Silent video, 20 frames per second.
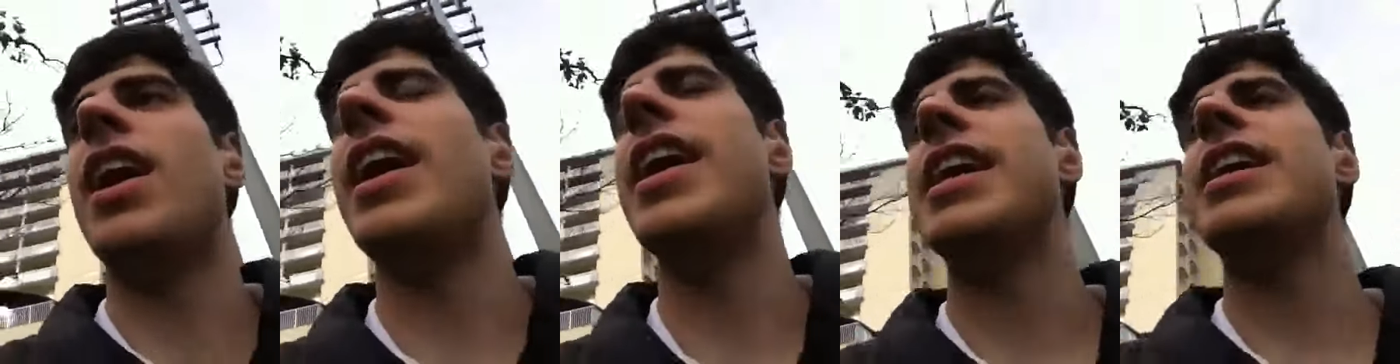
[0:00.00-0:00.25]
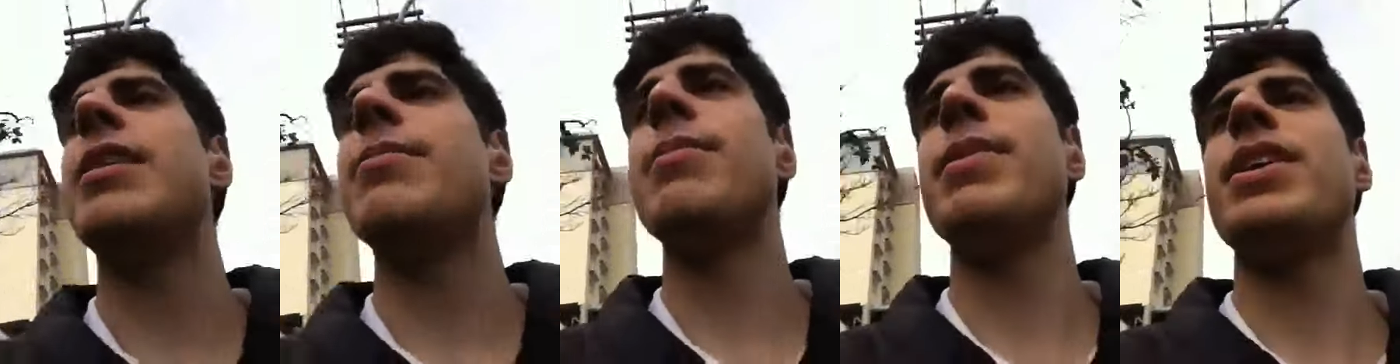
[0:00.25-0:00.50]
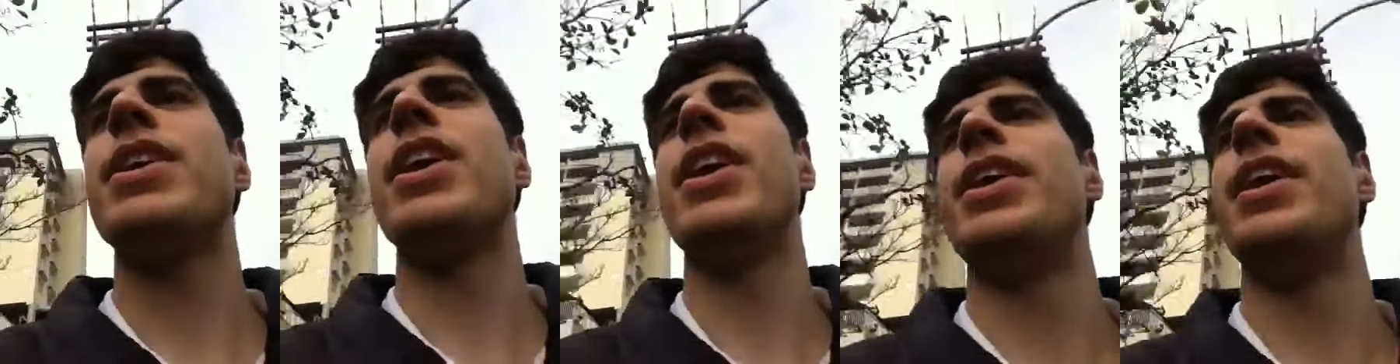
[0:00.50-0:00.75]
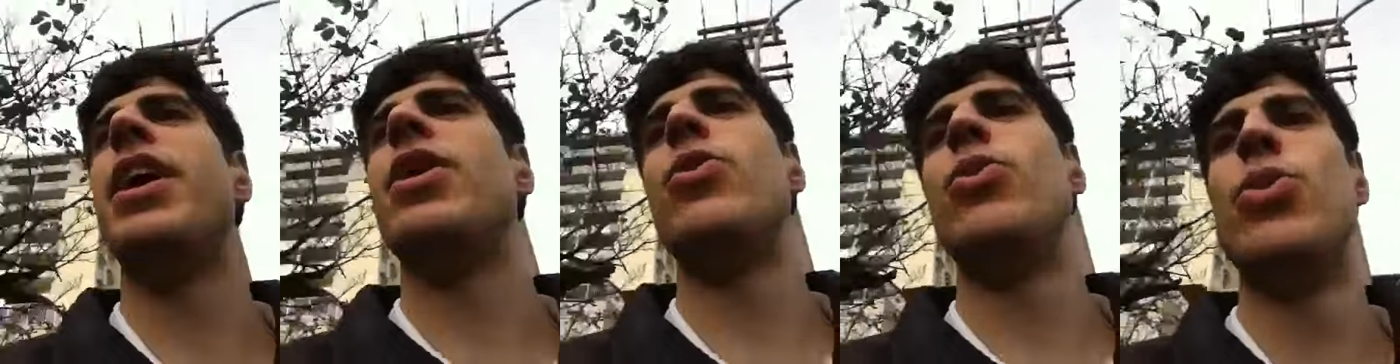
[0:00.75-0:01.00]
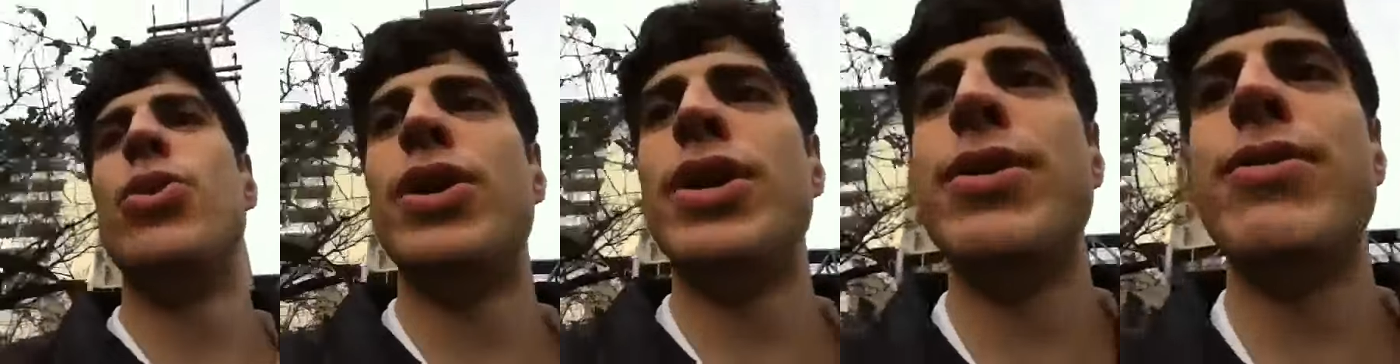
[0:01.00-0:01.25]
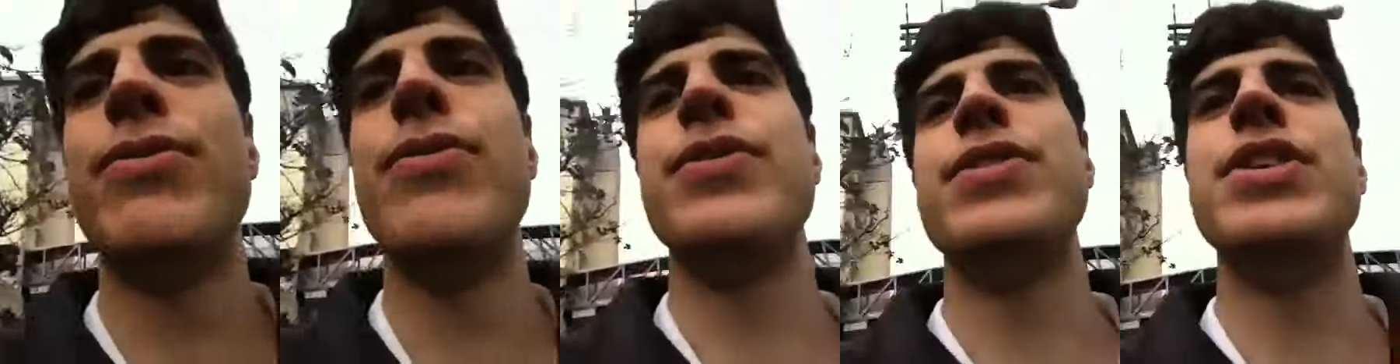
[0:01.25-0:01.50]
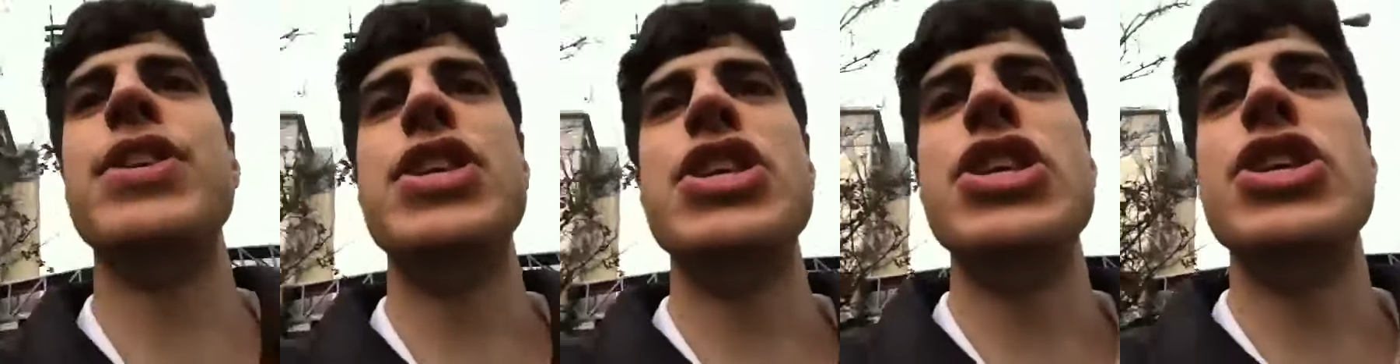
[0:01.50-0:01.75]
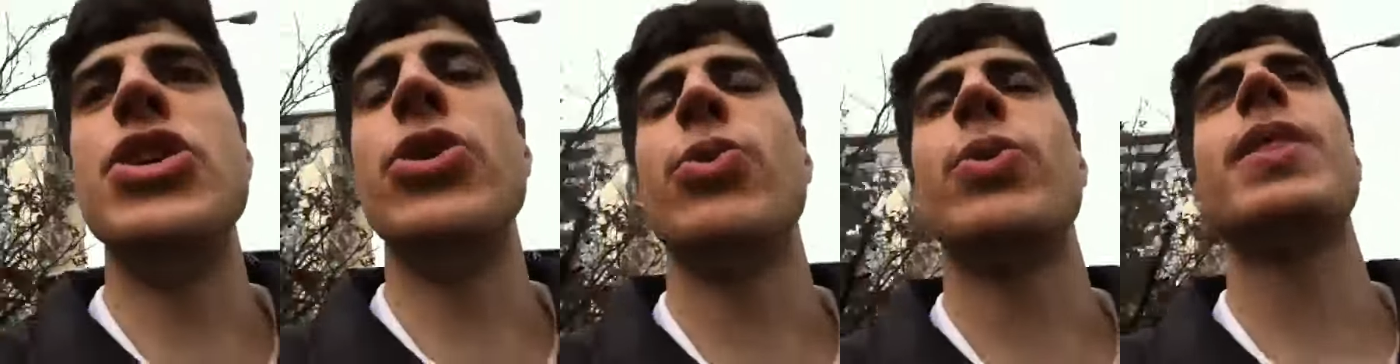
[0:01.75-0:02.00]
I am gonna
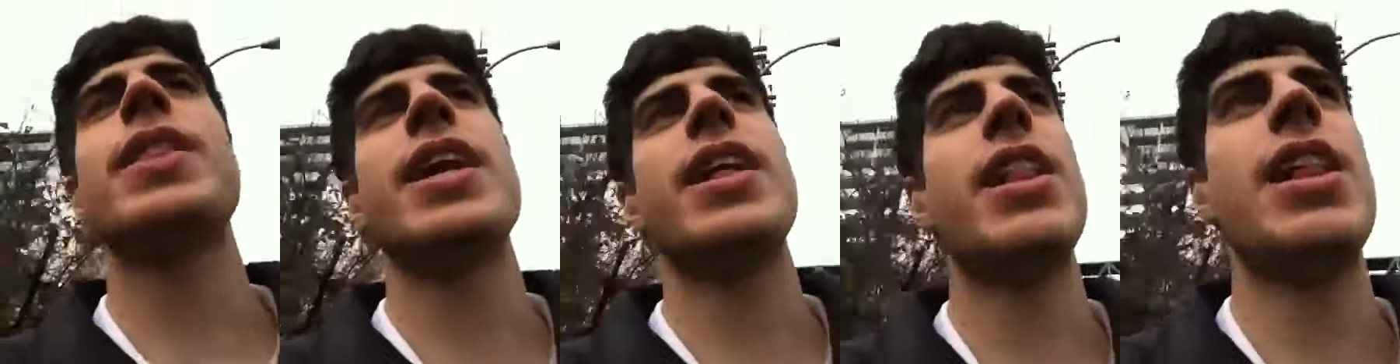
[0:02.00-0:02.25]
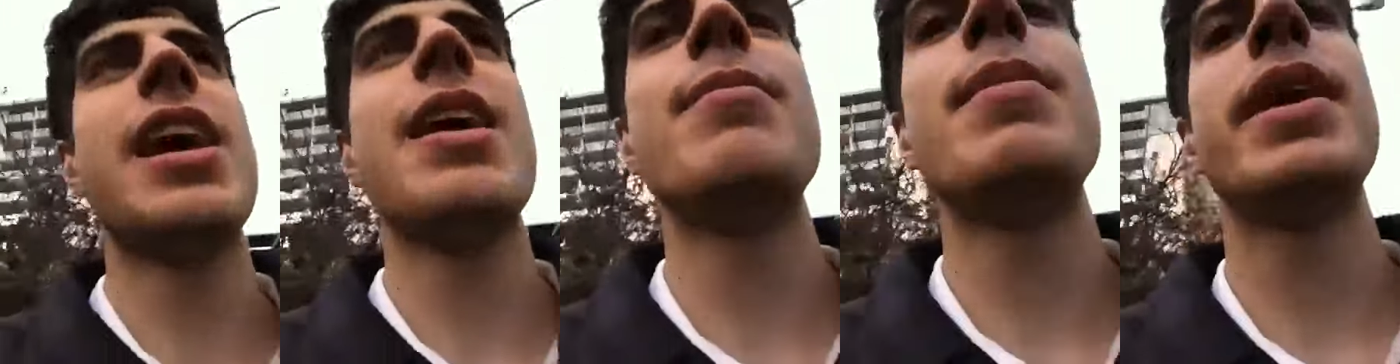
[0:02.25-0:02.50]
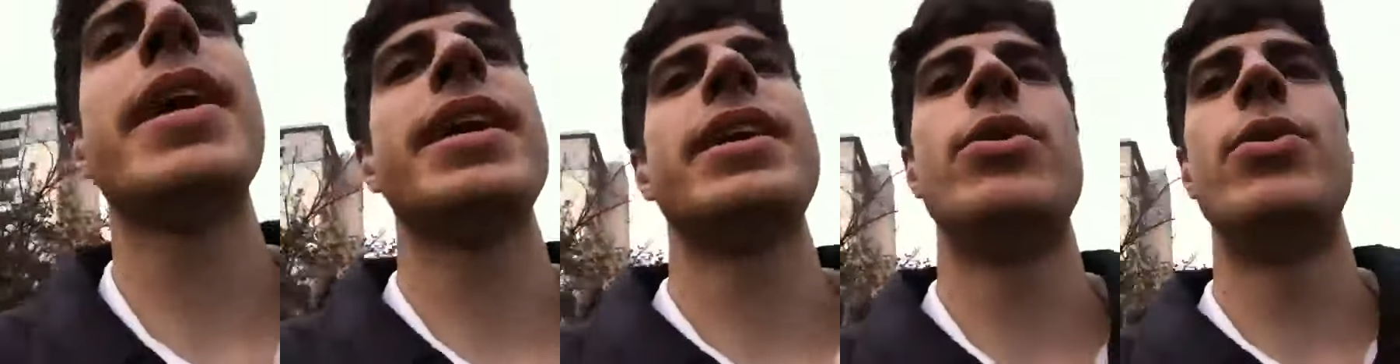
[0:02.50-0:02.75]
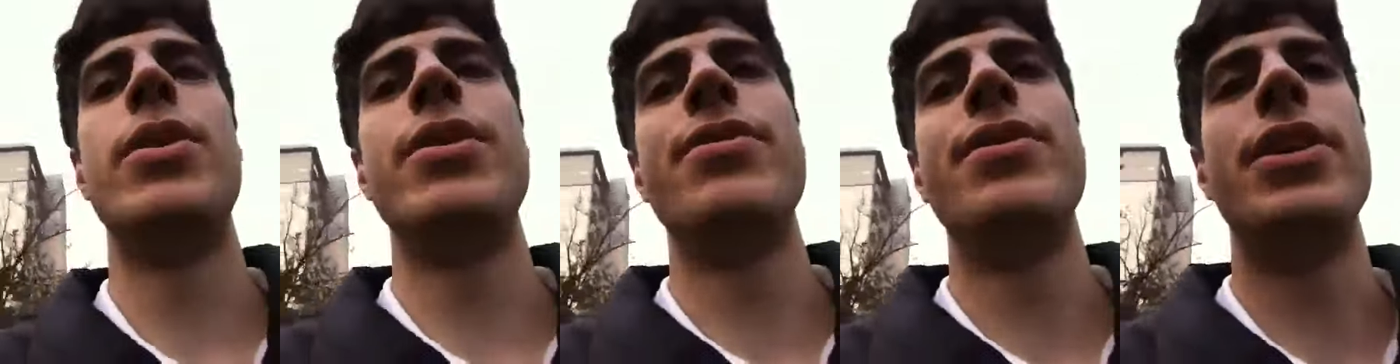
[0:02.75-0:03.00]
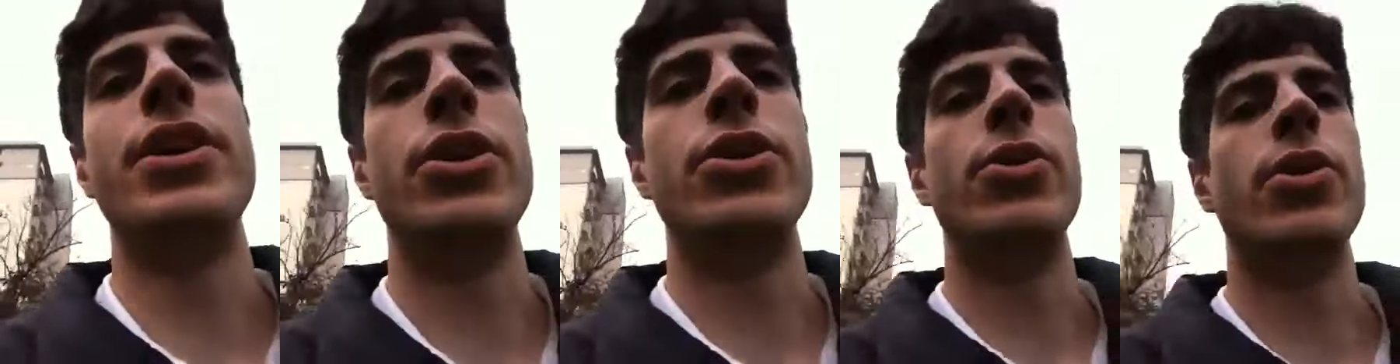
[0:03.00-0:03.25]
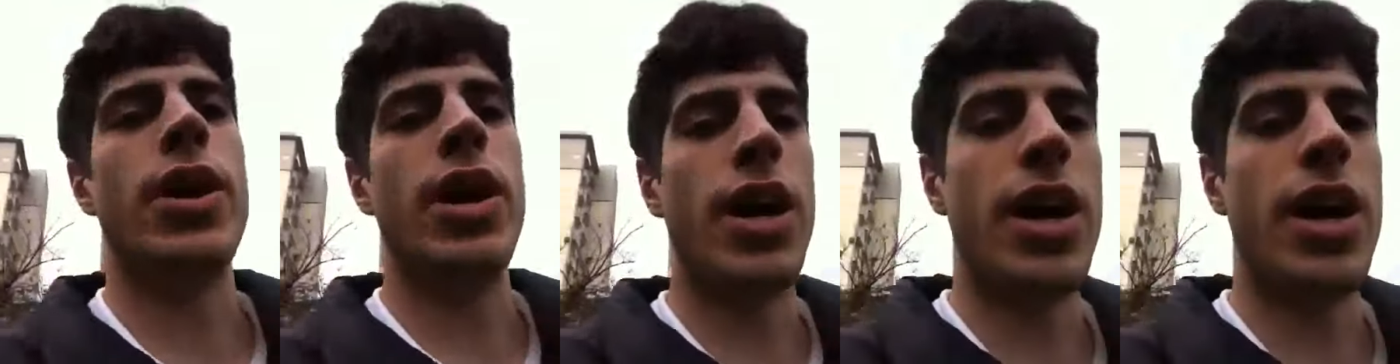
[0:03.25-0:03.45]
review. What the hell am I gonna review?